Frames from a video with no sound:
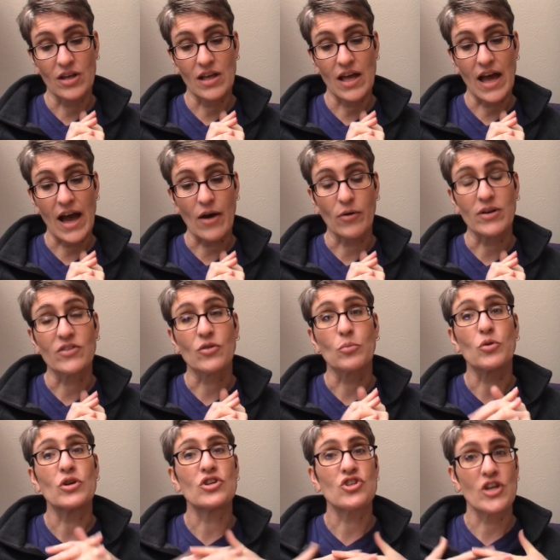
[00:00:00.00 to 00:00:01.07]
how his
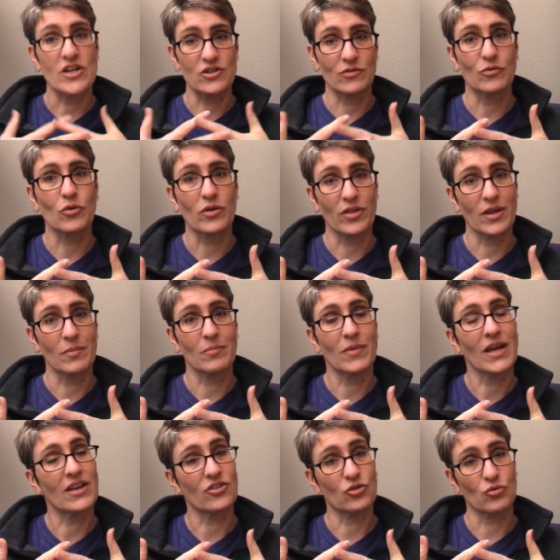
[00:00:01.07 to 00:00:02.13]
appreciation for them
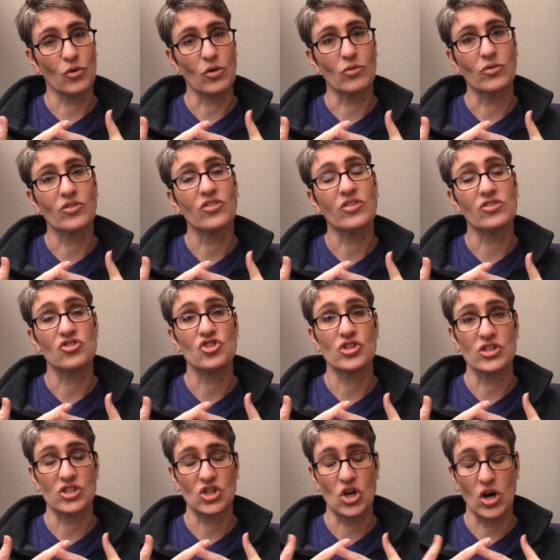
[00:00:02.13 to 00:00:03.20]
has grown since
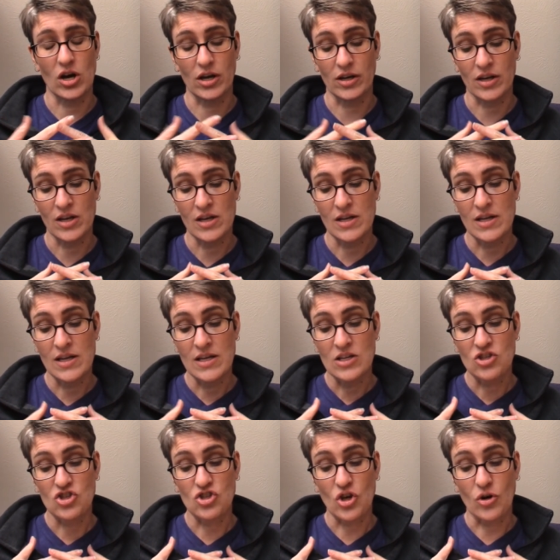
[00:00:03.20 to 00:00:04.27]
she's gone.
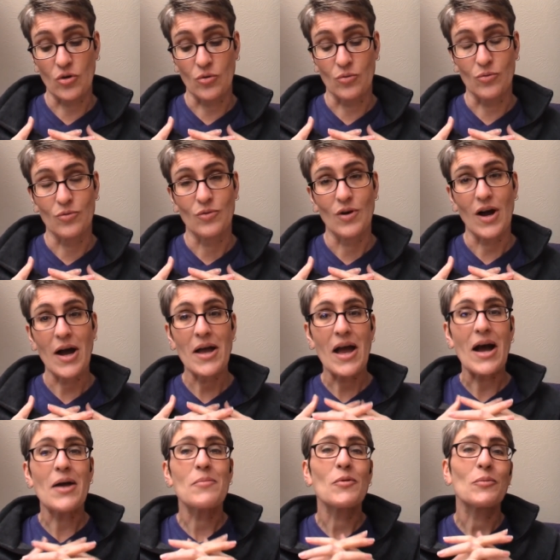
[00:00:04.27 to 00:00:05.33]
So
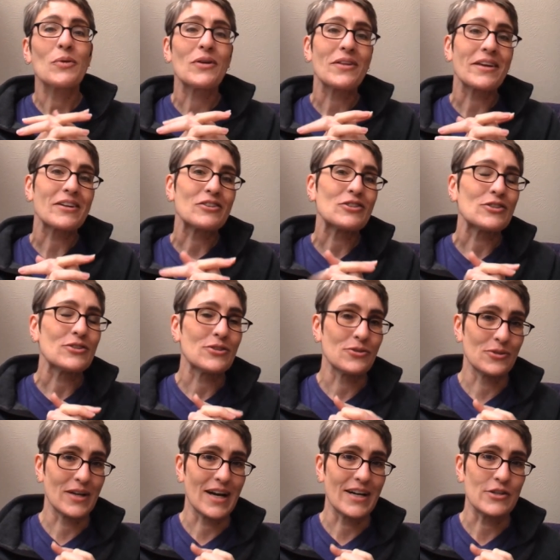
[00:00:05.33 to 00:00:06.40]
I'm appealing to you
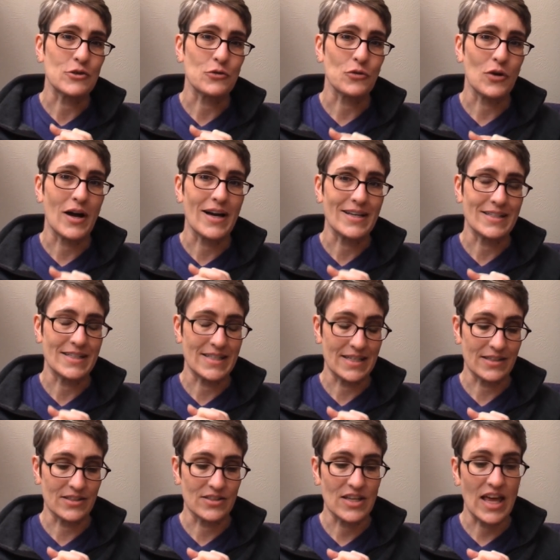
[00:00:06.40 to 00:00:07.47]
guys for
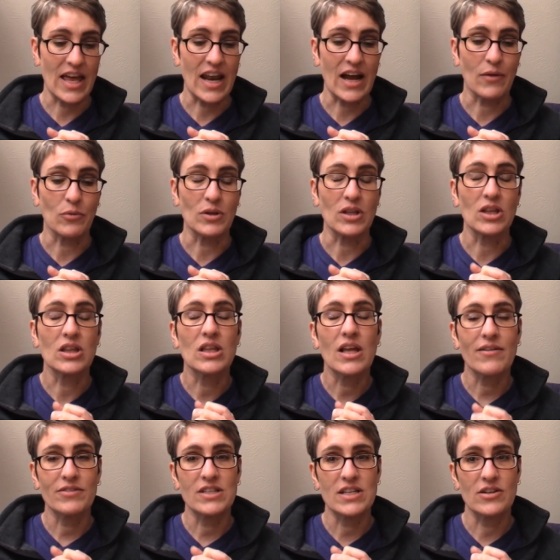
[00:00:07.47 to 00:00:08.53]
ideas, and I would
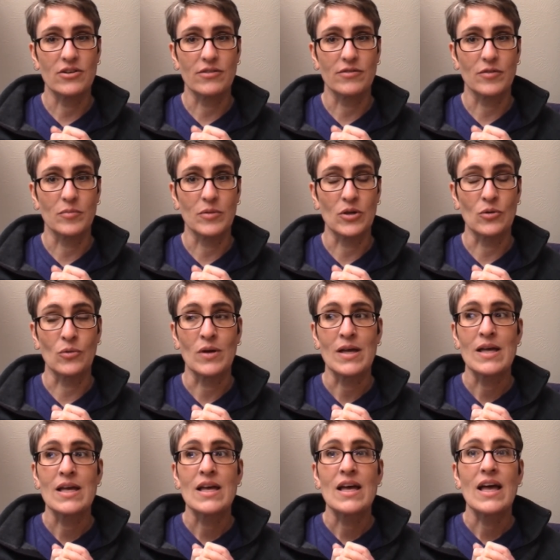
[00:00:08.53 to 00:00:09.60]
love to hear from you
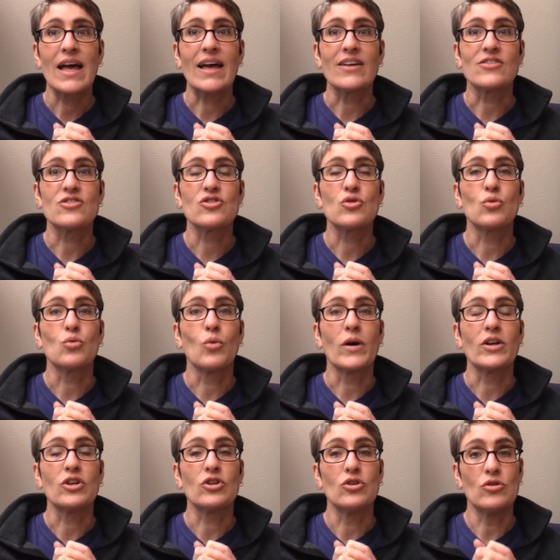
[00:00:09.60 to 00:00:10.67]
as to
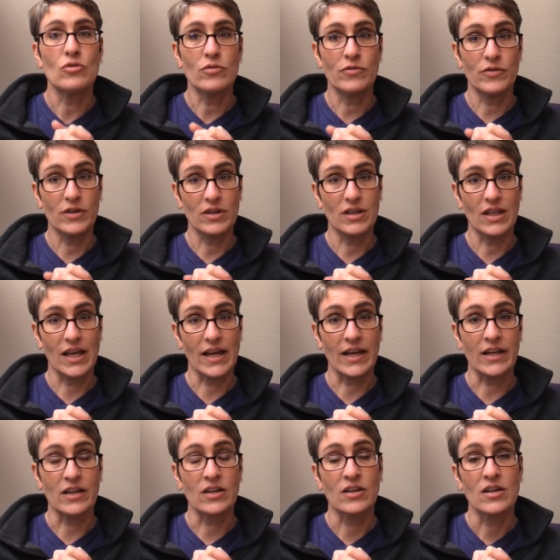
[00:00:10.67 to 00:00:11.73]
what you feel
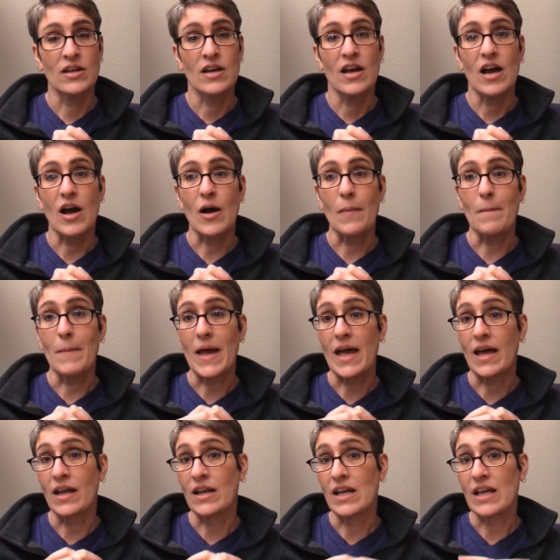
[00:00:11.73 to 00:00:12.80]
like a
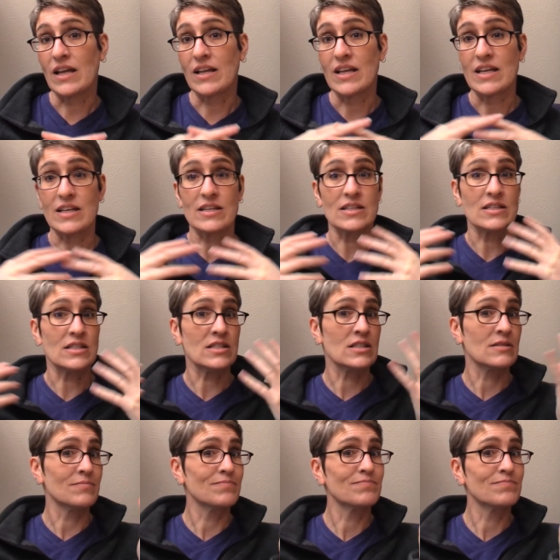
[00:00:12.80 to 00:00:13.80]
man in his